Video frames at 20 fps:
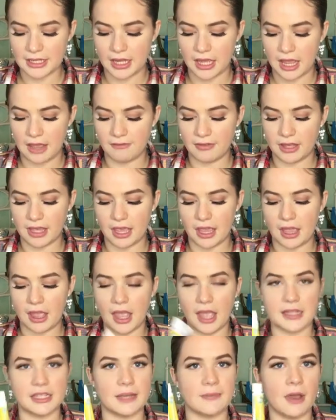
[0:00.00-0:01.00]
and I have like
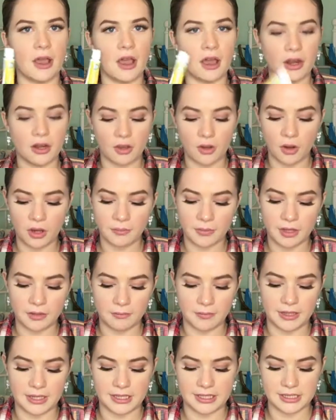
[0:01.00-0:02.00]
antibiotic
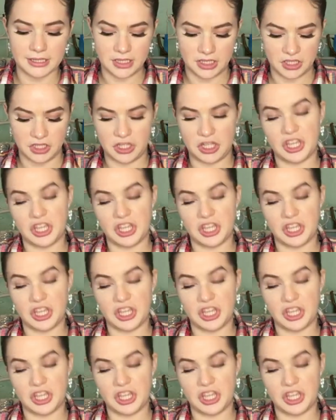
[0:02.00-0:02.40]
ointment, because